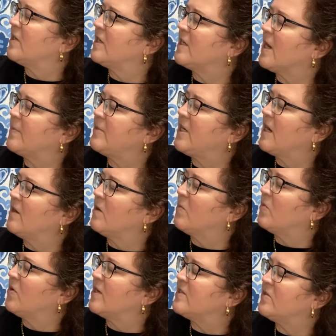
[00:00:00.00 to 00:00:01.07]
adopt younger
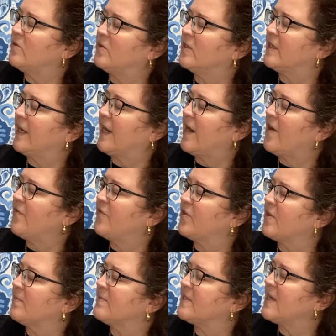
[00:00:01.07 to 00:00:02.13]
boys who couldn't care for
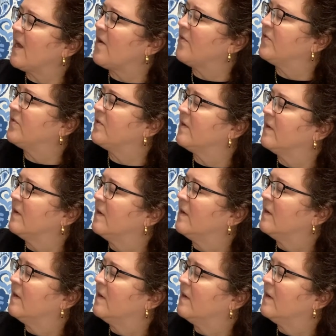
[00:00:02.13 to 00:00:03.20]
themselves.
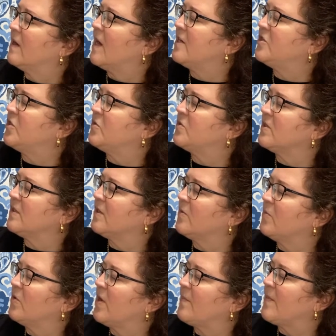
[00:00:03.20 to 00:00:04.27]
I chose a little
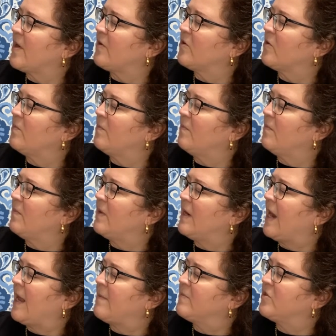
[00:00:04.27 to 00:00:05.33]
boy in my group
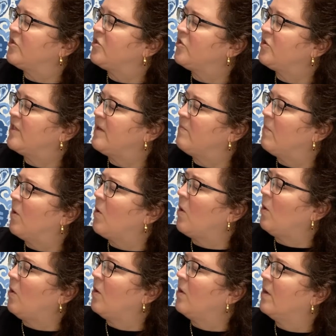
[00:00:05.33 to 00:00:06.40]
named Chuti
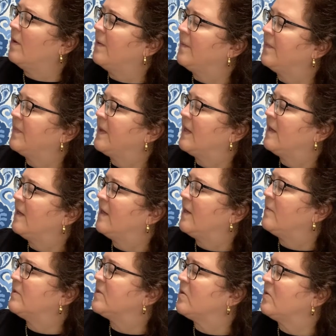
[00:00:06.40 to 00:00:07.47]
Bol. He
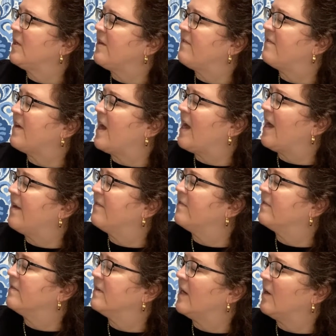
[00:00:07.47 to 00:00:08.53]
was only 5
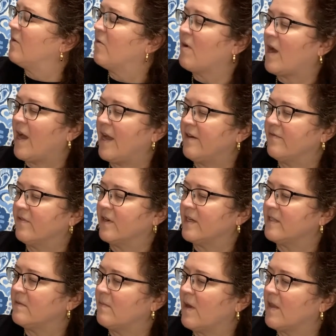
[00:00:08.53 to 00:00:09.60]
and cried for
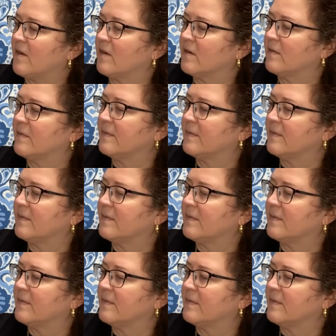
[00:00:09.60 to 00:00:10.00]
his mother.